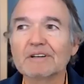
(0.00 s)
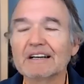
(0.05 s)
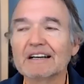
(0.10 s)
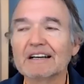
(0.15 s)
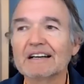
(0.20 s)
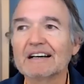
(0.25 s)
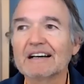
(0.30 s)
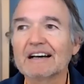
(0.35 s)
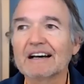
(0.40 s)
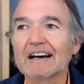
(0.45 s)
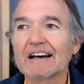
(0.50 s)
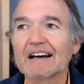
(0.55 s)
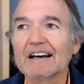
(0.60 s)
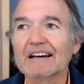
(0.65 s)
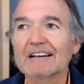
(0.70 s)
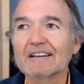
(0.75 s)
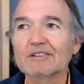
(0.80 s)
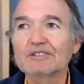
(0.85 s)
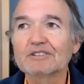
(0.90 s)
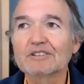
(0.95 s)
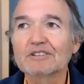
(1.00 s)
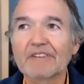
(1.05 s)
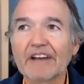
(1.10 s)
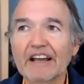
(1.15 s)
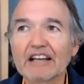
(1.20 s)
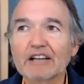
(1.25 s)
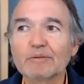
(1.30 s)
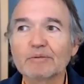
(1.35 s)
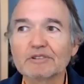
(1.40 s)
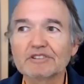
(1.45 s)
uh, who's
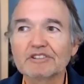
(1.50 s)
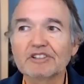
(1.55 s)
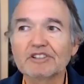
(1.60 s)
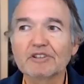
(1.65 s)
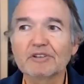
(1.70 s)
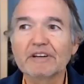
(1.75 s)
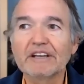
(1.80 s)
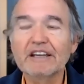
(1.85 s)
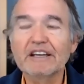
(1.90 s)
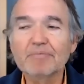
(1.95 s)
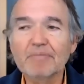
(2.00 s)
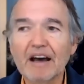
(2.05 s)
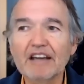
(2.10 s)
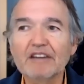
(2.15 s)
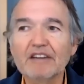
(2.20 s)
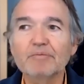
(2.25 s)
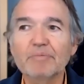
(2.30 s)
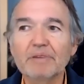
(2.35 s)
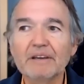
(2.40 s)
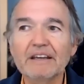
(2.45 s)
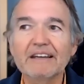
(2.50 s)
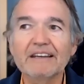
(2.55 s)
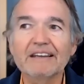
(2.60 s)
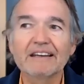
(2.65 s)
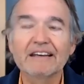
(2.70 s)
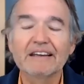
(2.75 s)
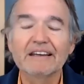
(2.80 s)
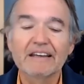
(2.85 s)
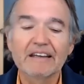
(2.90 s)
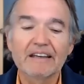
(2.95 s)
available to you, he might be,
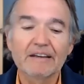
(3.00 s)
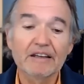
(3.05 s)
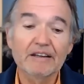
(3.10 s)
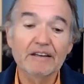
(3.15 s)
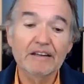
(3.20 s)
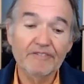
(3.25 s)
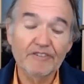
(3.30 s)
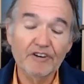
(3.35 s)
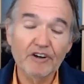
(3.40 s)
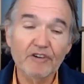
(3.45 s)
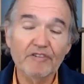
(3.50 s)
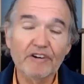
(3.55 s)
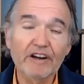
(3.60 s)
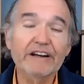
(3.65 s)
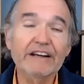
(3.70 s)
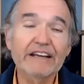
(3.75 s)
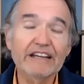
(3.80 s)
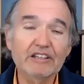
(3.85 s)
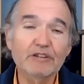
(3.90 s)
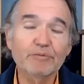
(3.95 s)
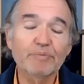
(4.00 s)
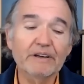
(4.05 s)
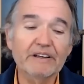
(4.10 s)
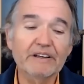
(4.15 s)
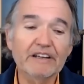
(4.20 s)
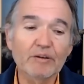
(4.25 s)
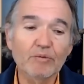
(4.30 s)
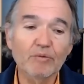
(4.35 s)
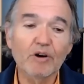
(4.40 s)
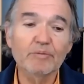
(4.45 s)
and if you're a very
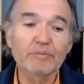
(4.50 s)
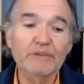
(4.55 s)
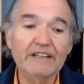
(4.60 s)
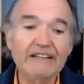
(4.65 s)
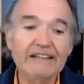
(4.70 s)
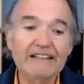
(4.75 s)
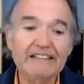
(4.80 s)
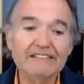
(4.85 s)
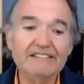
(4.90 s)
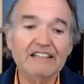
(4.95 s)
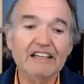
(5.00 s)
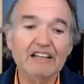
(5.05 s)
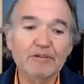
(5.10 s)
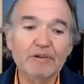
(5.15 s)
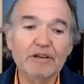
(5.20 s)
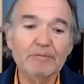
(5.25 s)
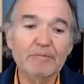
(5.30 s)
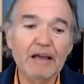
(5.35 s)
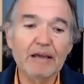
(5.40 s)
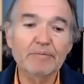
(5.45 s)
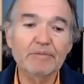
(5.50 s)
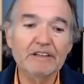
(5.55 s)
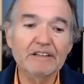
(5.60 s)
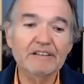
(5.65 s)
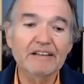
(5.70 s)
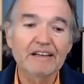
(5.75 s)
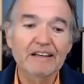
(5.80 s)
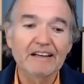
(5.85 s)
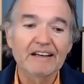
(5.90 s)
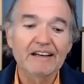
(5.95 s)
independent woman, he's going to be maybe
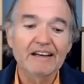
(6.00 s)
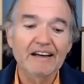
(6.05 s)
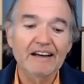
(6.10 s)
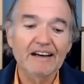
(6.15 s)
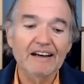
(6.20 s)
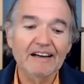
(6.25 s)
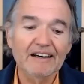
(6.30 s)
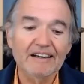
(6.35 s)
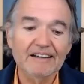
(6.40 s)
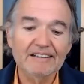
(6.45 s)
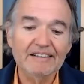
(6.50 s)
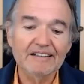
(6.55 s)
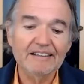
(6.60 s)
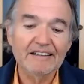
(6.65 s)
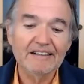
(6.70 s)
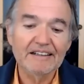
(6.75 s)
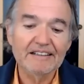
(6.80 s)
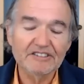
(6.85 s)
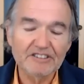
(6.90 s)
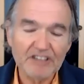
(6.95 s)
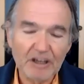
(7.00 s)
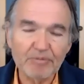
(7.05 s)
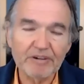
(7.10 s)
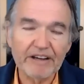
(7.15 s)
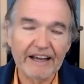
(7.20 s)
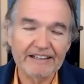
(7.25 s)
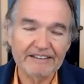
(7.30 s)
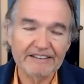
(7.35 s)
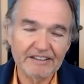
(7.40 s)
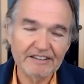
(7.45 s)
uh, in some
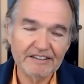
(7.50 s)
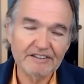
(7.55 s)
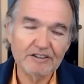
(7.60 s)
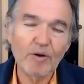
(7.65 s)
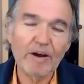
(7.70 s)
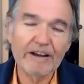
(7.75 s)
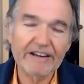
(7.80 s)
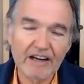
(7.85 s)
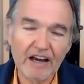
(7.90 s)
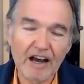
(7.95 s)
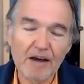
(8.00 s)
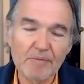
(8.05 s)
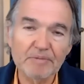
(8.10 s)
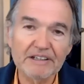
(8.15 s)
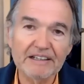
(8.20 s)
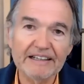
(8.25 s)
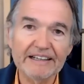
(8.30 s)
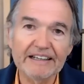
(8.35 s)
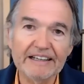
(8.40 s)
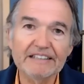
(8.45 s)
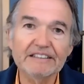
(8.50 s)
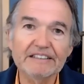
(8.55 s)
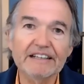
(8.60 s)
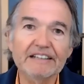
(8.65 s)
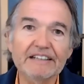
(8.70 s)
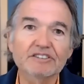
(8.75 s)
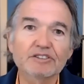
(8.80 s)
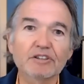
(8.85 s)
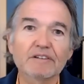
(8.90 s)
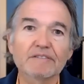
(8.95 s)
cases, quite commonly, he is
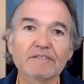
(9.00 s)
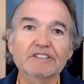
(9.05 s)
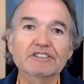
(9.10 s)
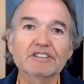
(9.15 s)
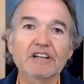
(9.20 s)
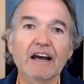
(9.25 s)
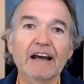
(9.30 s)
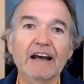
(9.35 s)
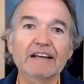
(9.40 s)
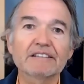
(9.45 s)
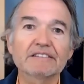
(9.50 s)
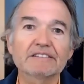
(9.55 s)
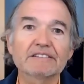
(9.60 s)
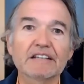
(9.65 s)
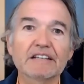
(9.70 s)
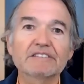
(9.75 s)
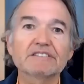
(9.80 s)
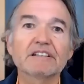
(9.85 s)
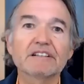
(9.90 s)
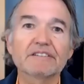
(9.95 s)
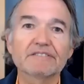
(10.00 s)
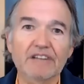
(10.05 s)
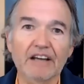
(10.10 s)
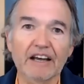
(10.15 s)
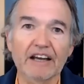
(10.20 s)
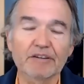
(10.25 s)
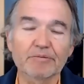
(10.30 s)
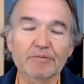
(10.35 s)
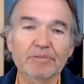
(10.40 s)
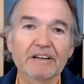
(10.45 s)
sort of a shy, sensitive
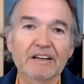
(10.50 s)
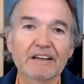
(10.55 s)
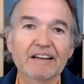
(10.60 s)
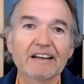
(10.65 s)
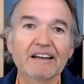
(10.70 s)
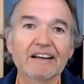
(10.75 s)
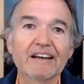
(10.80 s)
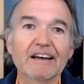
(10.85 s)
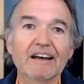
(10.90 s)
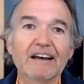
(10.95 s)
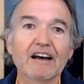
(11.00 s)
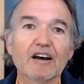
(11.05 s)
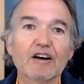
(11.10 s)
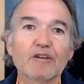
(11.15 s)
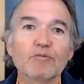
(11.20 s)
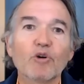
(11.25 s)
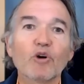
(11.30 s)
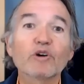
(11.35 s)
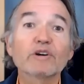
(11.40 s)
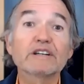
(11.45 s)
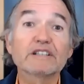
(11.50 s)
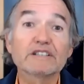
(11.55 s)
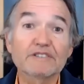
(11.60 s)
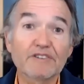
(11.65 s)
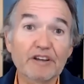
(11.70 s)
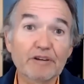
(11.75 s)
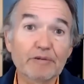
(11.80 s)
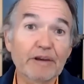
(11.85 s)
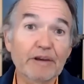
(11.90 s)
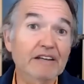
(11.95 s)
type, uh, more on his
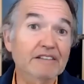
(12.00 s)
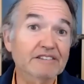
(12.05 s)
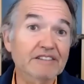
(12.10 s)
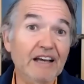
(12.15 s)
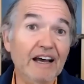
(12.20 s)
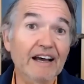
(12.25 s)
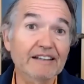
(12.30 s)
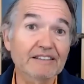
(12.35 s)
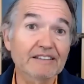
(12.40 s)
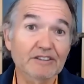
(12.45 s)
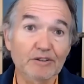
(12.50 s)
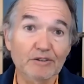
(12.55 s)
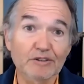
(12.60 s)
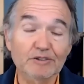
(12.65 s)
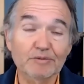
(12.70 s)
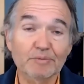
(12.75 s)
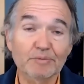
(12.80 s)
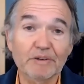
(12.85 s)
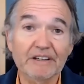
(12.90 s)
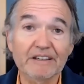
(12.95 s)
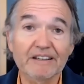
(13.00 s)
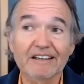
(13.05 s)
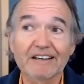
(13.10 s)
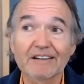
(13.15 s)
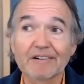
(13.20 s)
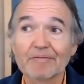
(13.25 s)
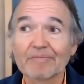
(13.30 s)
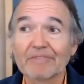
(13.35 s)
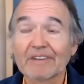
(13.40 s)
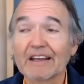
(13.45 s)
female side, so to speak.
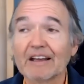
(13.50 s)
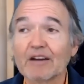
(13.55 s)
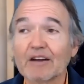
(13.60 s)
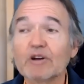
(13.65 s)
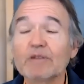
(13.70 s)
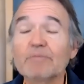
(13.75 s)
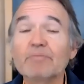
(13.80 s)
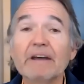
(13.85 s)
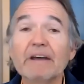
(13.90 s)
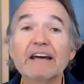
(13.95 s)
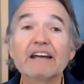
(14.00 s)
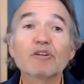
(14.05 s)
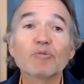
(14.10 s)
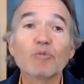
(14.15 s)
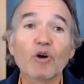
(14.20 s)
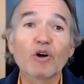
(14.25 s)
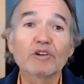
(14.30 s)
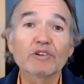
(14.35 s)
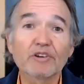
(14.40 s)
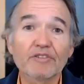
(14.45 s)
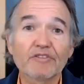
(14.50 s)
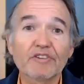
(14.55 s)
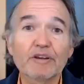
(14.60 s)
When men are more on their female